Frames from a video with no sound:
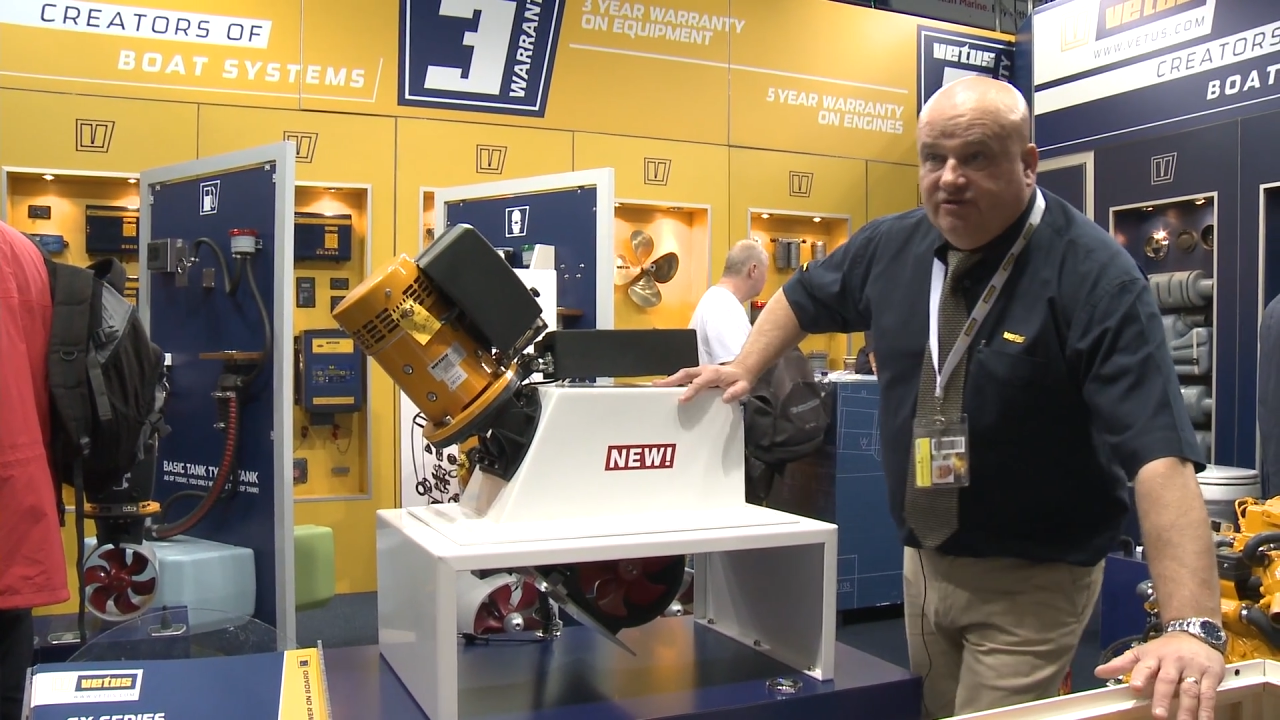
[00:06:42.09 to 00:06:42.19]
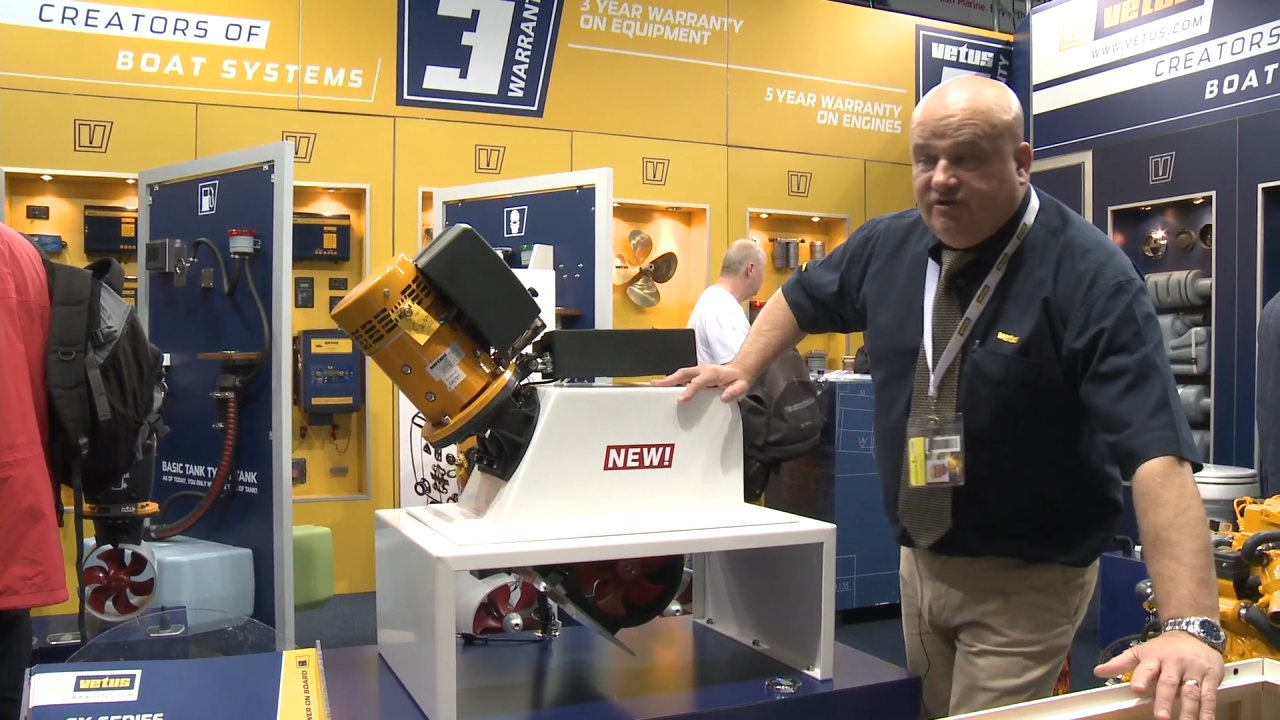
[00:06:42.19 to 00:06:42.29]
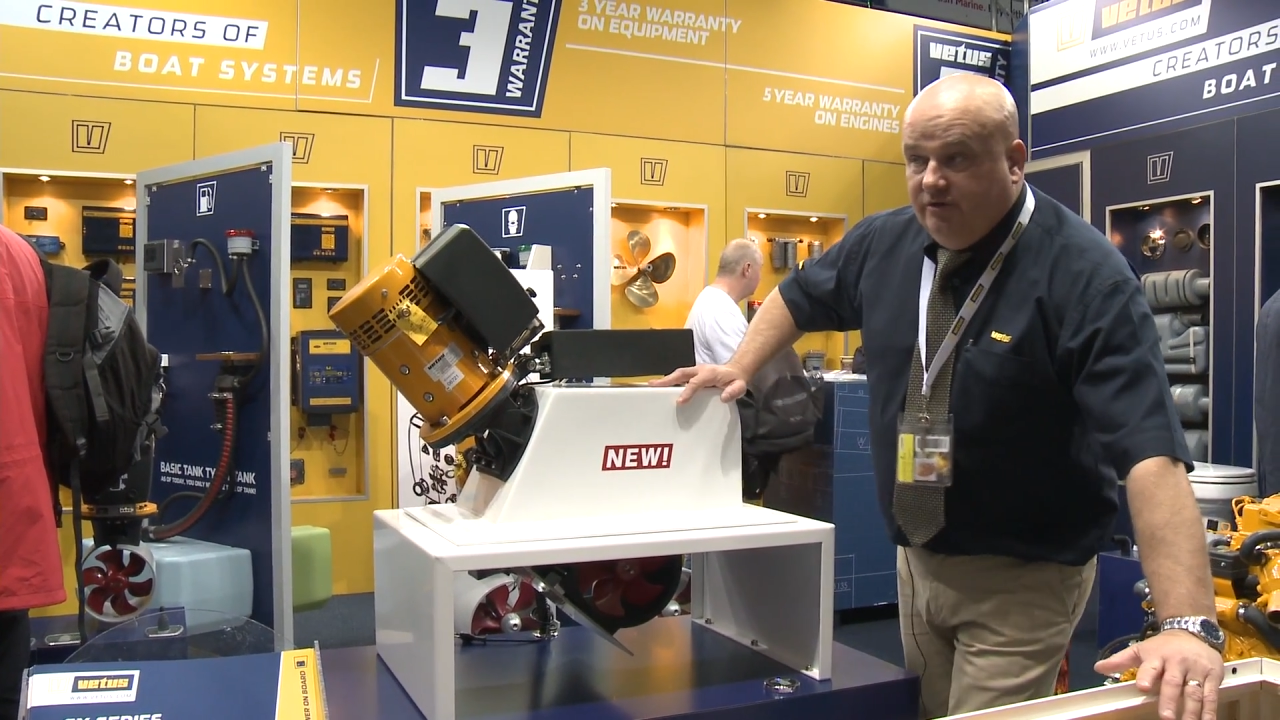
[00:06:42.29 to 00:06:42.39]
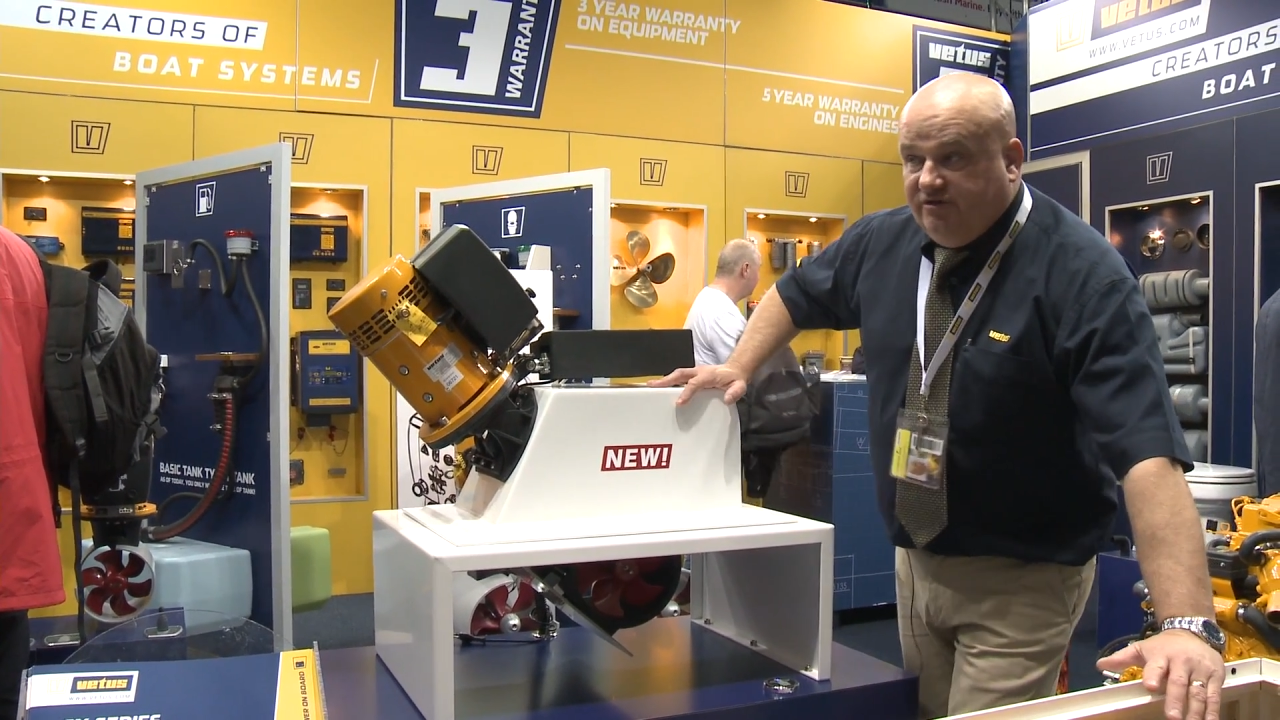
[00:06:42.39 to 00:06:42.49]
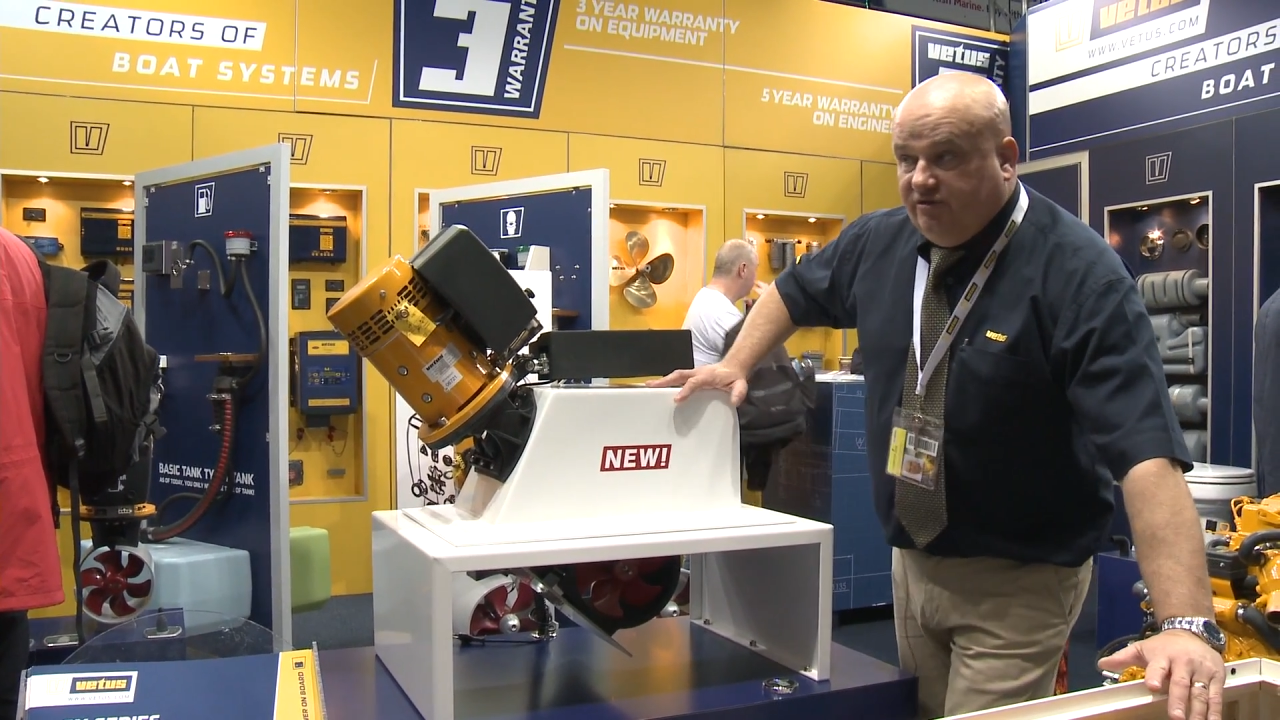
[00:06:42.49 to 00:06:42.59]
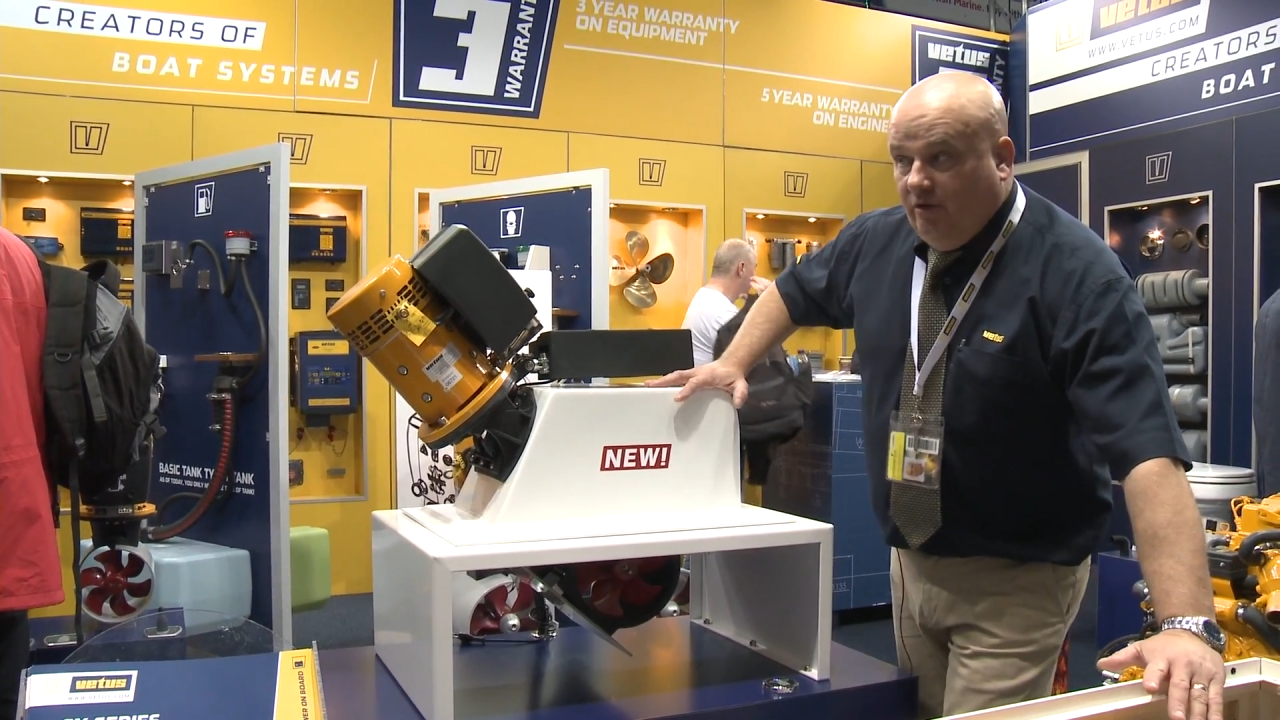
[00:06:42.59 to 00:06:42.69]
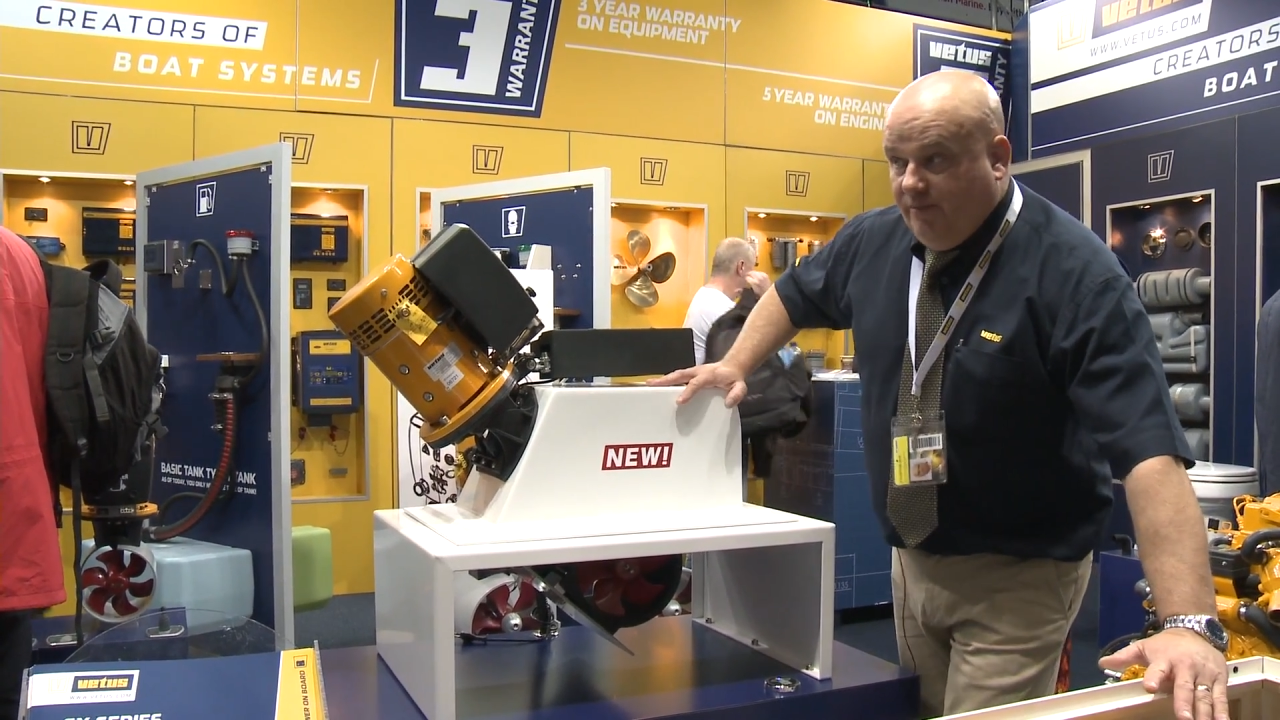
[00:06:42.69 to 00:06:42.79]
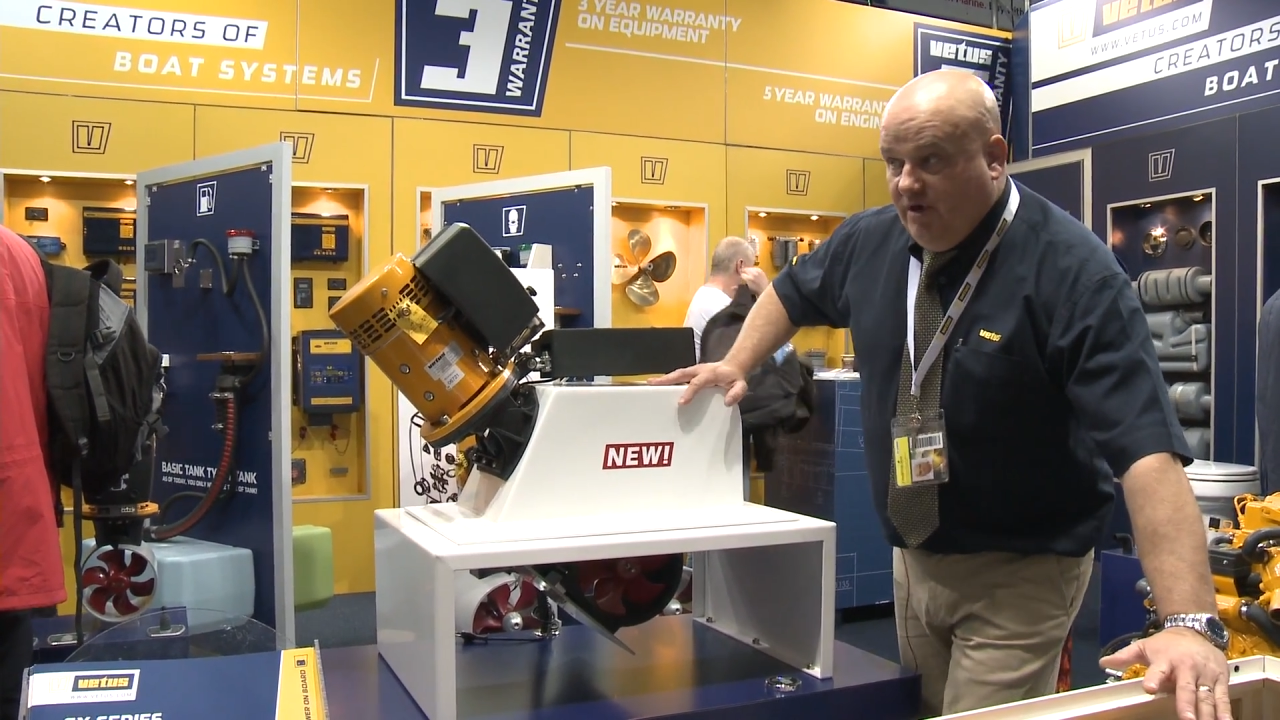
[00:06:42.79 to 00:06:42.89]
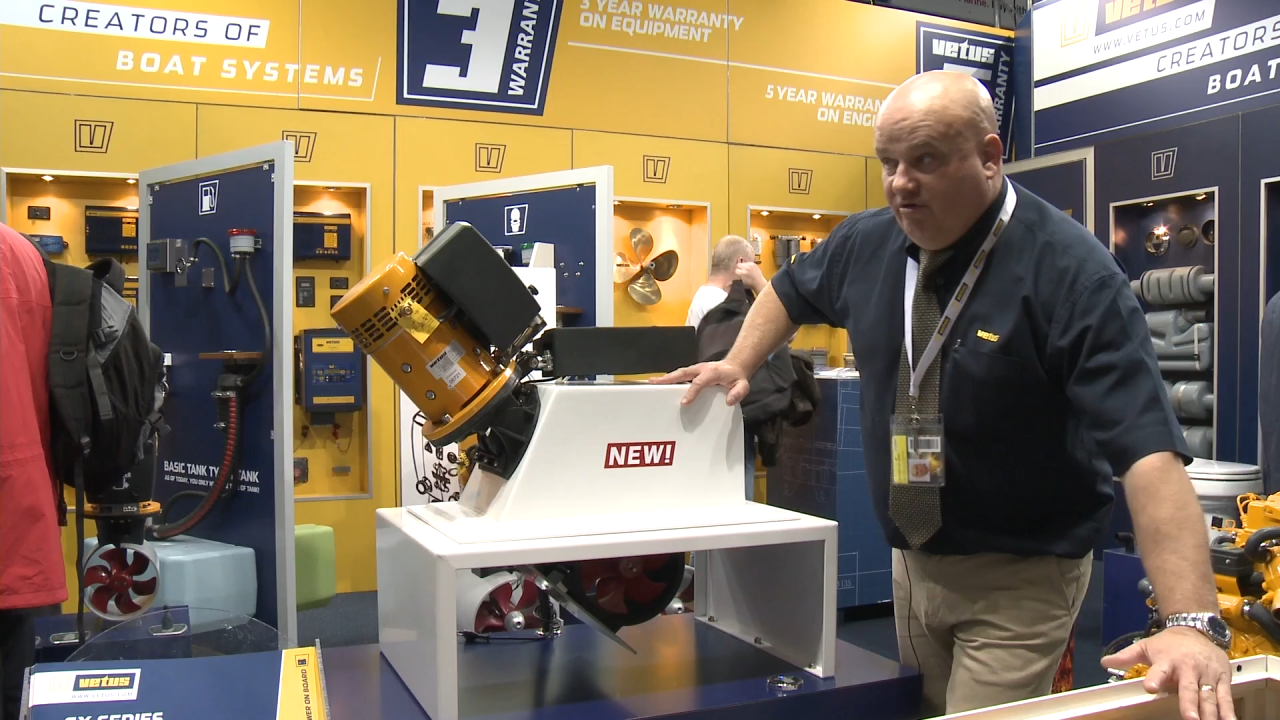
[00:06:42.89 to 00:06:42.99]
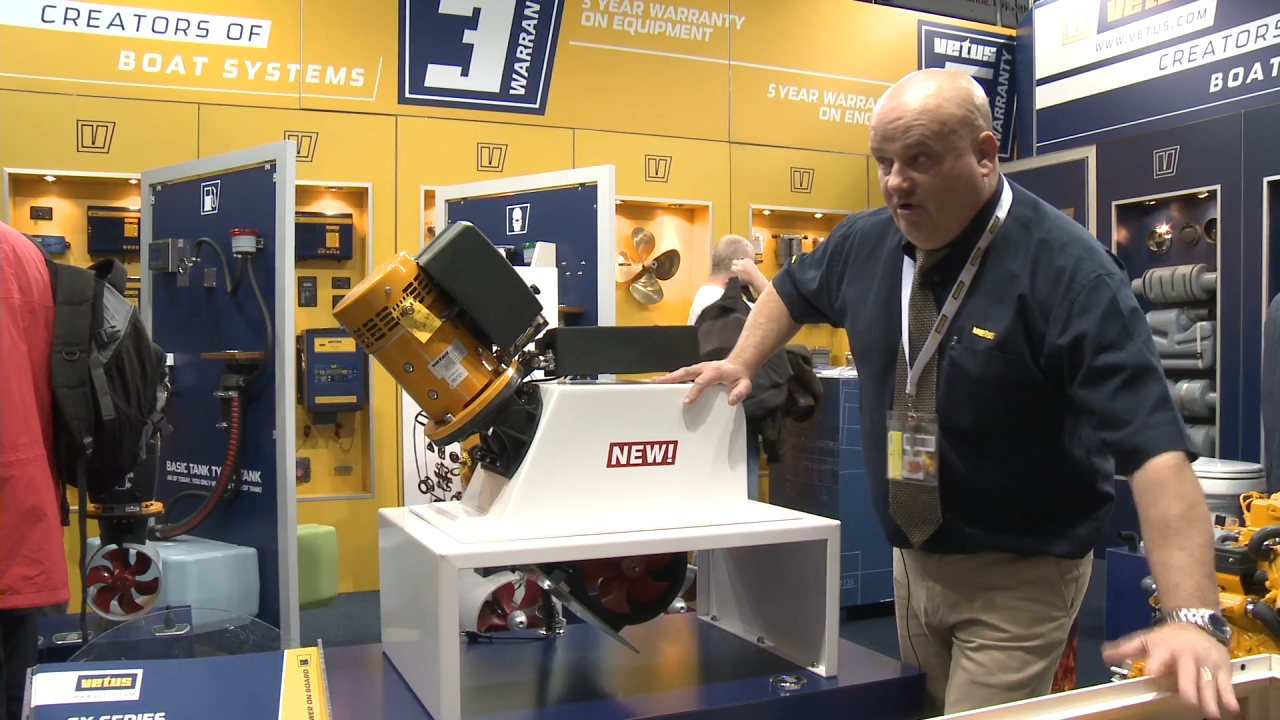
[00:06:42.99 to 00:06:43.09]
to stop you.